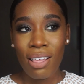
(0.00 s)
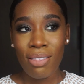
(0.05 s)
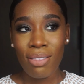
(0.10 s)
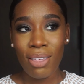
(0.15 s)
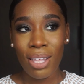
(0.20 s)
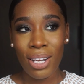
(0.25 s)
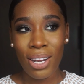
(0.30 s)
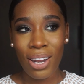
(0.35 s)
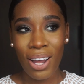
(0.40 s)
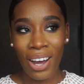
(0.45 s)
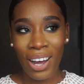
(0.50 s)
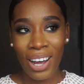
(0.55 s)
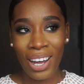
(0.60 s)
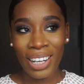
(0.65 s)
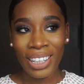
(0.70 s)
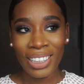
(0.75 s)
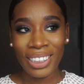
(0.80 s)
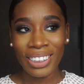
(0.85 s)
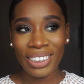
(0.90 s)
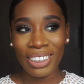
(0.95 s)
the
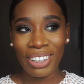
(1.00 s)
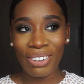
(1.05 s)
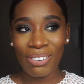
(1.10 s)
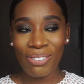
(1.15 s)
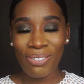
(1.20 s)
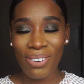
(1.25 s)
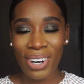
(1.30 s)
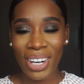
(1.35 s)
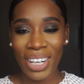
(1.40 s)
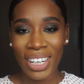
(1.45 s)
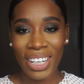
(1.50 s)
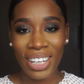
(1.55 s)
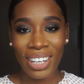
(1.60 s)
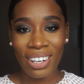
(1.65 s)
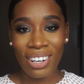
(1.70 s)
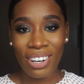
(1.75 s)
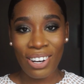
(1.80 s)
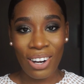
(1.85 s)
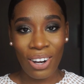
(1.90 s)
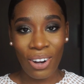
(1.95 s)
Nars
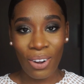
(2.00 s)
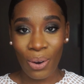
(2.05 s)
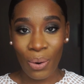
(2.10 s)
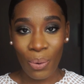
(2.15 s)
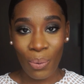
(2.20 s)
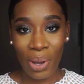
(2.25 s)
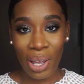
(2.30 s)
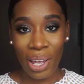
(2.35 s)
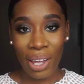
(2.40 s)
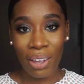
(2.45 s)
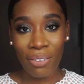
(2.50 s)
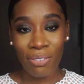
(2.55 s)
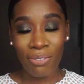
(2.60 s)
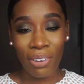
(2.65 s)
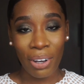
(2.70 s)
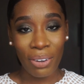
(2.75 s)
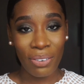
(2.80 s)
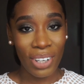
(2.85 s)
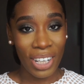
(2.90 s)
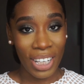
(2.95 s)
Radiant Longwear
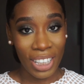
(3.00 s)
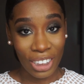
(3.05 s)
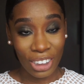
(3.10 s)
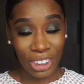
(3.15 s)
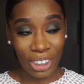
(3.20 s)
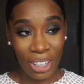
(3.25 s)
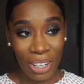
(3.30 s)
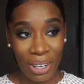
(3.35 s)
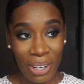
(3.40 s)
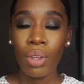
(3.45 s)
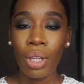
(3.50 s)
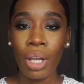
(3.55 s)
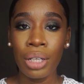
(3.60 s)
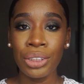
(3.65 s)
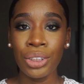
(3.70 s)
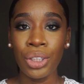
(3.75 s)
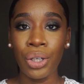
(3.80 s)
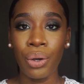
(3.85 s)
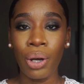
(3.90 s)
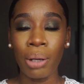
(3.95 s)
foundation.
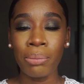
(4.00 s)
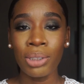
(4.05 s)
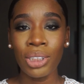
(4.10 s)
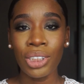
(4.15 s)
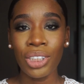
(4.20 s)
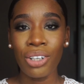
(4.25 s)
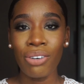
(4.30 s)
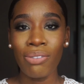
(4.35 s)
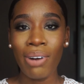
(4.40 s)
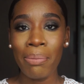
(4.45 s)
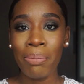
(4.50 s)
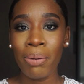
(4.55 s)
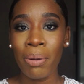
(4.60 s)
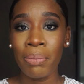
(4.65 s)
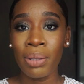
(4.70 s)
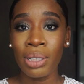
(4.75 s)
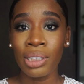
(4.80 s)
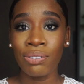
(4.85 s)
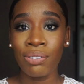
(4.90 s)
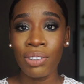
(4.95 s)
So I'm just gonna wrap
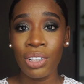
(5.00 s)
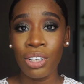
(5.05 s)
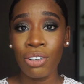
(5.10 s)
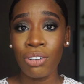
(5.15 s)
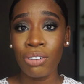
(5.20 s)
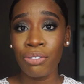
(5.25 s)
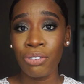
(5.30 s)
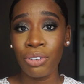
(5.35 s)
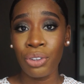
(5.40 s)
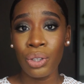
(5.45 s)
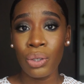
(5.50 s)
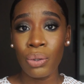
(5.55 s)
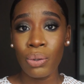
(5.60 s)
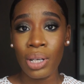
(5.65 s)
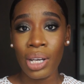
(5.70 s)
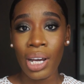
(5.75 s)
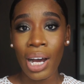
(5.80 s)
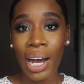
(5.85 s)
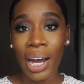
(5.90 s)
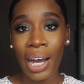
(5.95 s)
up this video for you
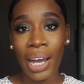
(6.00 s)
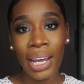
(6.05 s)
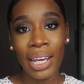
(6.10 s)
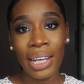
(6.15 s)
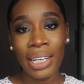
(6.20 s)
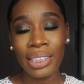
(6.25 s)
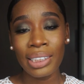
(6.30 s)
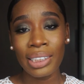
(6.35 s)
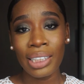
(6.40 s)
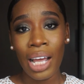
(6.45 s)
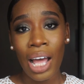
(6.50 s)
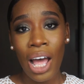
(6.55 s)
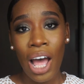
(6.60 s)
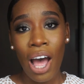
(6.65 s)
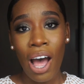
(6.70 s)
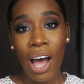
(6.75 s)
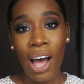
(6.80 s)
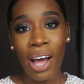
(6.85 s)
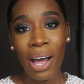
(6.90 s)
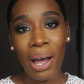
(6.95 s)
guys.
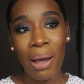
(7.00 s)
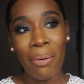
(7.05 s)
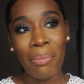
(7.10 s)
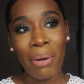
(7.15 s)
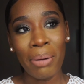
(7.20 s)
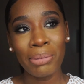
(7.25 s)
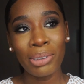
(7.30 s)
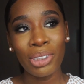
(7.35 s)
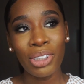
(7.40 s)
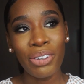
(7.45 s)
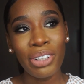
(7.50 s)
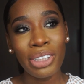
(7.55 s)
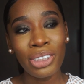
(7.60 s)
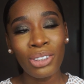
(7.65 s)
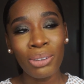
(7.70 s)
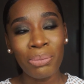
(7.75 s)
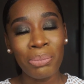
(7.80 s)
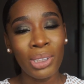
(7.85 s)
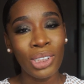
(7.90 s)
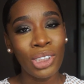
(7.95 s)
I'm sorry it
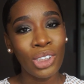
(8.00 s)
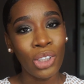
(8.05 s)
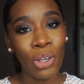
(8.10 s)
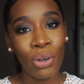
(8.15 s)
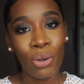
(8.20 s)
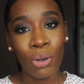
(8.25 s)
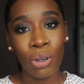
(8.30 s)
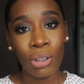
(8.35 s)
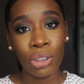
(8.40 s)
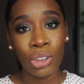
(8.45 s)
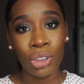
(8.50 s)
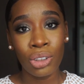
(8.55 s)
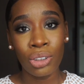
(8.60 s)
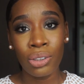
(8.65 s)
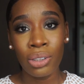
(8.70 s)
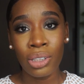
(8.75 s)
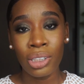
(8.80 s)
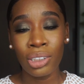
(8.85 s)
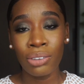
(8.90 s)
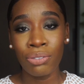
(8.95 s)
took me so long to
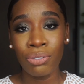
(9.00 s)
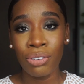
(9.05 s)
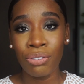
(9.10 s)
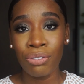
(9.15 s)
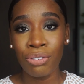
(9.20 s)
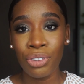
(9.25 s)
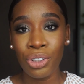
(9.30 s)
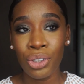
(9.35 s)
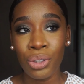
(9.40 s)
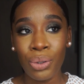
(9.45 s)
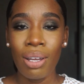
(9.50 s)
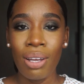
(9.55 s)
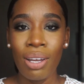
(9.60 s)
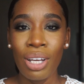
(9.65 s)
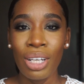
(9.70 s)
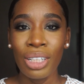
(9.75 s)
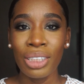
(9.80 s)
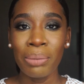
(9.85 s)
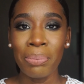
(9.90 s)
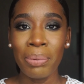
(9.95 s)
do this review.
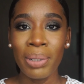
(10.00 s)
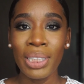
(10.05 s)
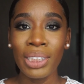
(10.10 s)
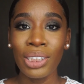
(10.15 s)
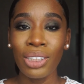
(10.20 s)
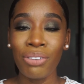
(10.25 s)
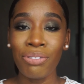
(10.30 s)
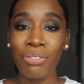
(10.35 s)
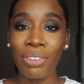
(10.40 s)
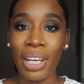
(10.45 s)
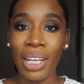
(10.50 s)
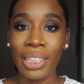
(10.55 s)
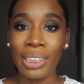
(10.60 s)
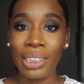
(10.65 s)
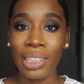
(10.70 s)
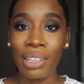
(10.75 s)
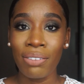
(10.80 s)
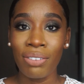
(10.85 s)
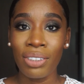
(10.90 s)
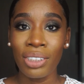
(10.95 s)
So please don't forget to
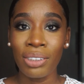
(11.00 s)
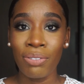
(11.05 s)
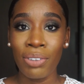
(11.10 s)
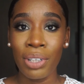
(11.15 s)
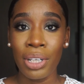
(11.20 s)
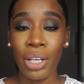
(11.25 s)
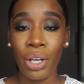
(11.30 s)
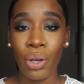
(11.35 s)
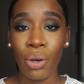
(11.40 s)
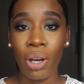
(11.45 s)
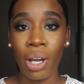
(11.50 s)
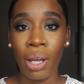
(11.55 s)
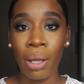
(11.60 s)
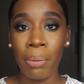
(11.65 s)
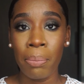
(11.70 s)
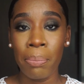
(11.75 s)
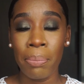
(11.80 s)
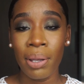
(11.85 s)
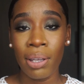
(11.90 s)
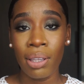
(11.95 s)
give this video a
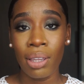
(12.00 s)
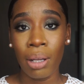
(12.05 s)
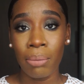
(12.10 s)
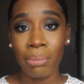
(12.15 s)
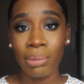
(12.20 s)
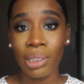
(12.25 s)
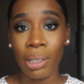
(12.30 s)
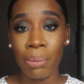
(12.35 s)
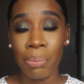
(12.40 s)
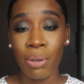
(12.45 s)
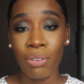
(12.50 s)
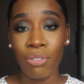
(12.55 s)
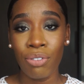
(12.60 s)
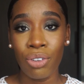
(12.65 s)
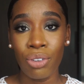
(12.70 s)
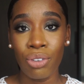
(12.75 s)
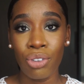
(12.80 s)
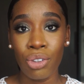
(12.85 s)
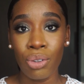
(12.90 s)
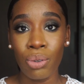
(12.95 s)
big thumbs up if
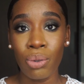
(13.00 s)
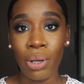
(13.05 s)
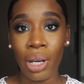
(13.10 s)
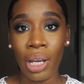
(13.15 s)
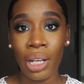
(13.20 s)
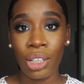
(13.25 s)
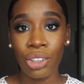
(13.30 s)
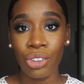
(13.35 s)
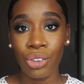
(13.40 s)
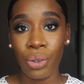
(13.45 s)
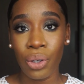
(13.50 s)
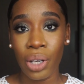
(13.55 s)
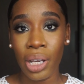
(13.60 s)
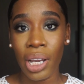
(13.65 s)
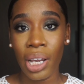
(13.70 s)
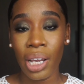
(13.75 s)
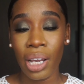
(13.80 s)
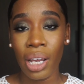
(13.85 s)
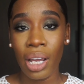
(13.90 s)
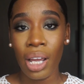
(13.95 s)
you do enjoy
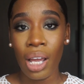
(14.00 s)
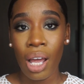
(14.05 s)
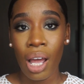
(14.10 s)
it,